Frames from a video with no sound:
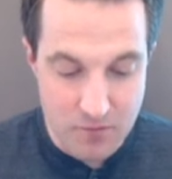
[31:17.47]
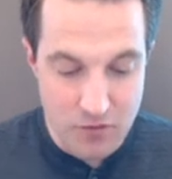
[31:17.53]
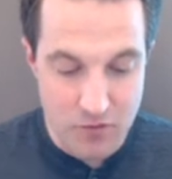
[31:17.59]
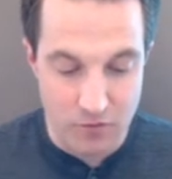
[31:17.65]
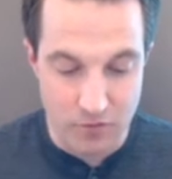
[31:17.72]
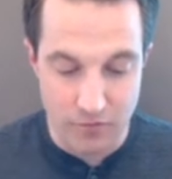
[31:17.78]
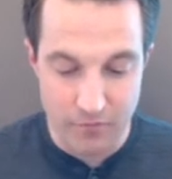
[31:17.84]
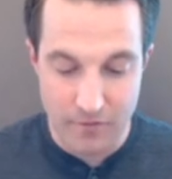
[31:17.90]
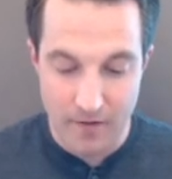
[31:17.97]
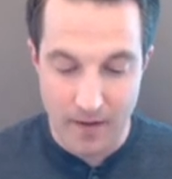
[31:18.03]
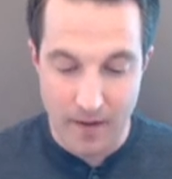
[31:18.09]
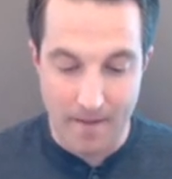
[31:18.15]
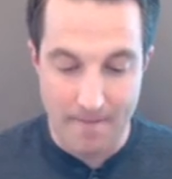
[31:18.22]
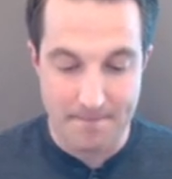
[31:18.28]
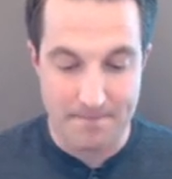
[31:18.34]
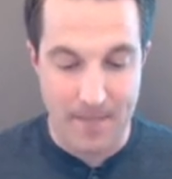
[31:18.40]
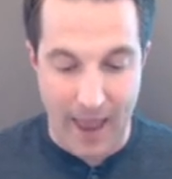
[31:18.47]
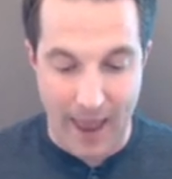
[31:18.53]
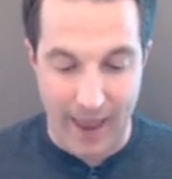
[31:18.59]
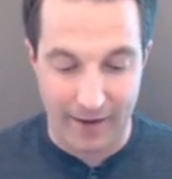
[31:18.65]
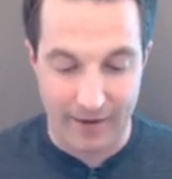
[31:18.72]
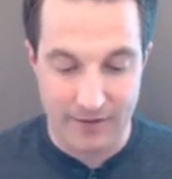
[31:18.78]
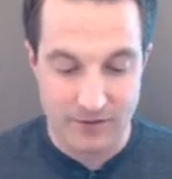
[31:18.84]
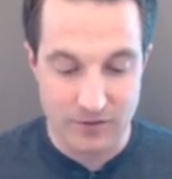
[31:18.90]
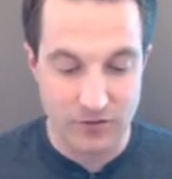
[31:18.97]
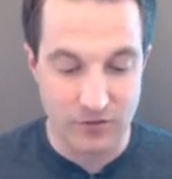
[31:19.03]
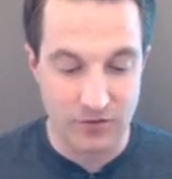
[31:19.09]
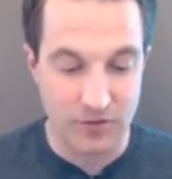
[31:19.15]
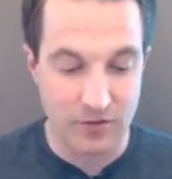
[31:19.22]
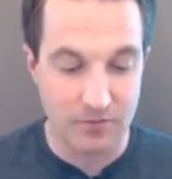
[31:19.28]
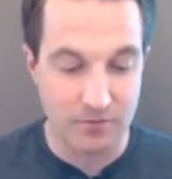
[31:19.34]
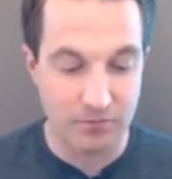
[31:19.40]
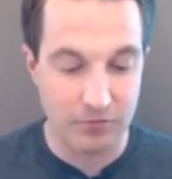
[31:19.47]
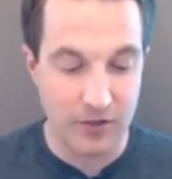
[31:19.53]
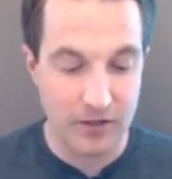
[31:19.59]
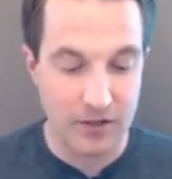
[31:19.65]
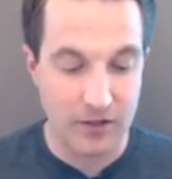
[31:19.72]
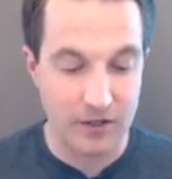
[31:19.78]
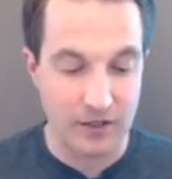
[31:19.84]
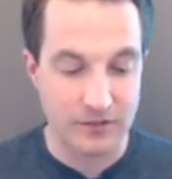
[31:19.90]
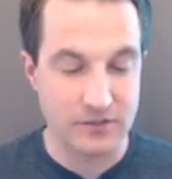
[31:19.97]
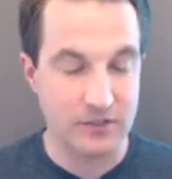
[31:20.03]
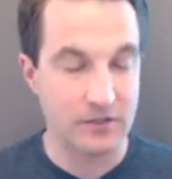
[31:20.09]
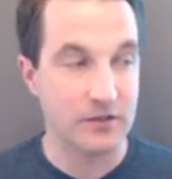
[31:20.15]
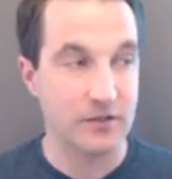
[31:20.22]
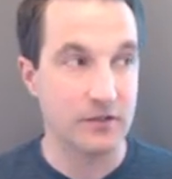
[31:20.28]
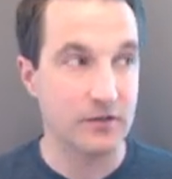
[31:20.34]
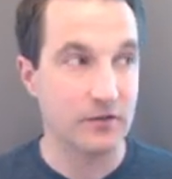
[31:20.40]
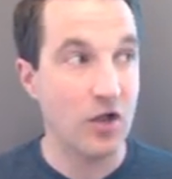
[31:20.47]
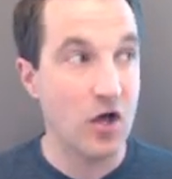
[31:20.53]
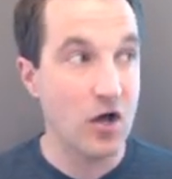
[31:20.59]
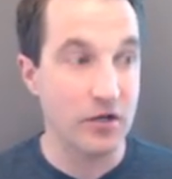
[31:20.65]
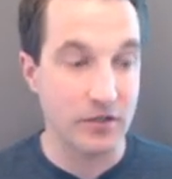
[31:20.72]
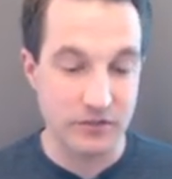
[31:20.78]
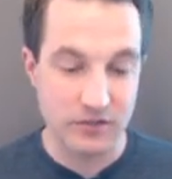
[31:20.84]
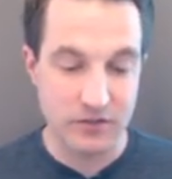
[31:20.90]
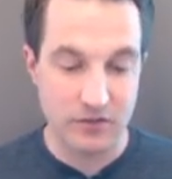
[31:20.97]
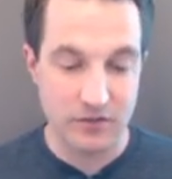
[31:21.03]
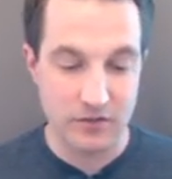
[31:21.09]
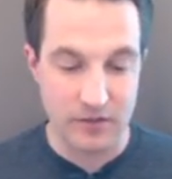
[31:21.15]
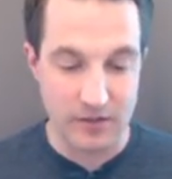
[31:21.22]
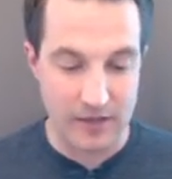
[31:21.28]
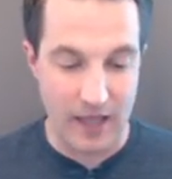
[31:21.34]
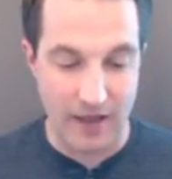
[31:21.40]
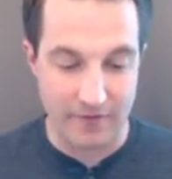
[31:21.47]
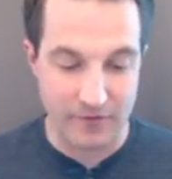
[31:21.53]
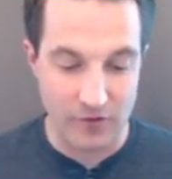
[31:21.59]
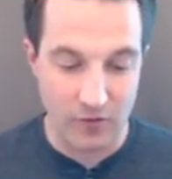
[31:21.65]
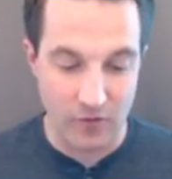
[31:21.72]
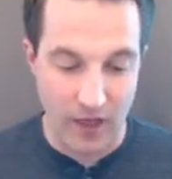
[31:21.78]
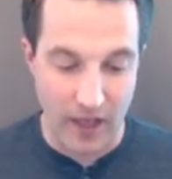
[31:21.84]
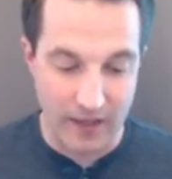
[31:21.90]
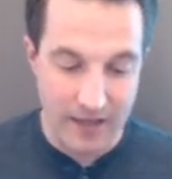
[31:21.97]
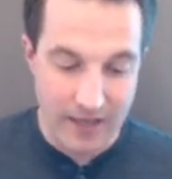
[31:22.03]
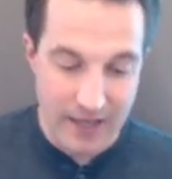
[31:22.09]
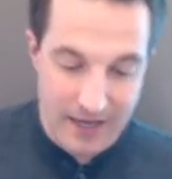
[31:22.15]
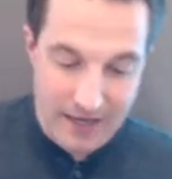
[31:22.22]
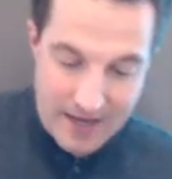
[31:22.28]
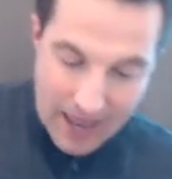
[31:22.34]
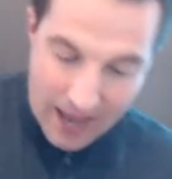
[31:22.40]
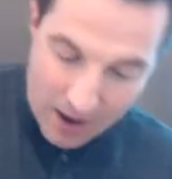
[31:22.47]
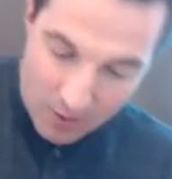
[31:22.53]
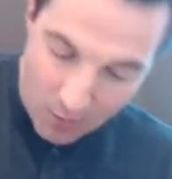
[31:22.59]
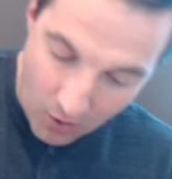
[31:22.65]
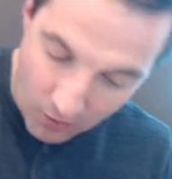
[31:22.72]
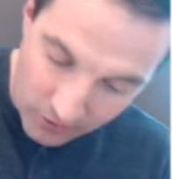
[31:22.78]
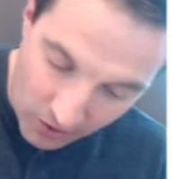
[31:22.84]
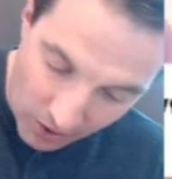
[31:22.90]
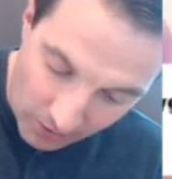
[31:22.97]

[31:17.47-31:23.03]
move back to the lungs in the alveoli, now our